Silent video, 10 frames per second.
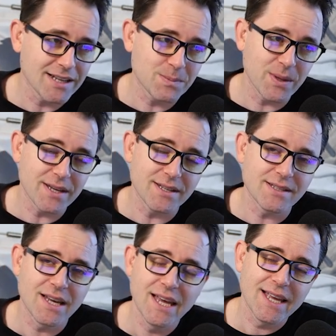It's
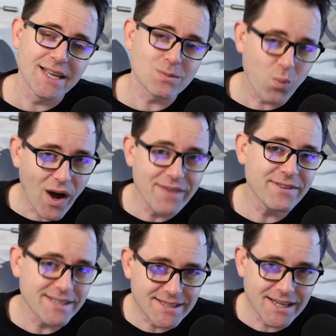because his wife
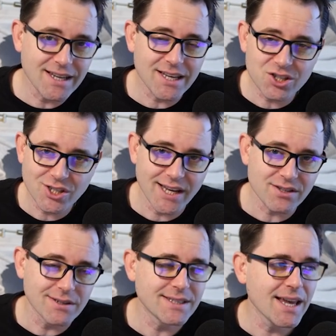is sending it and she has
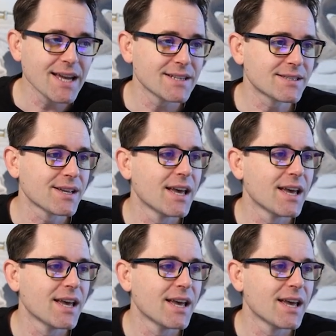good taste.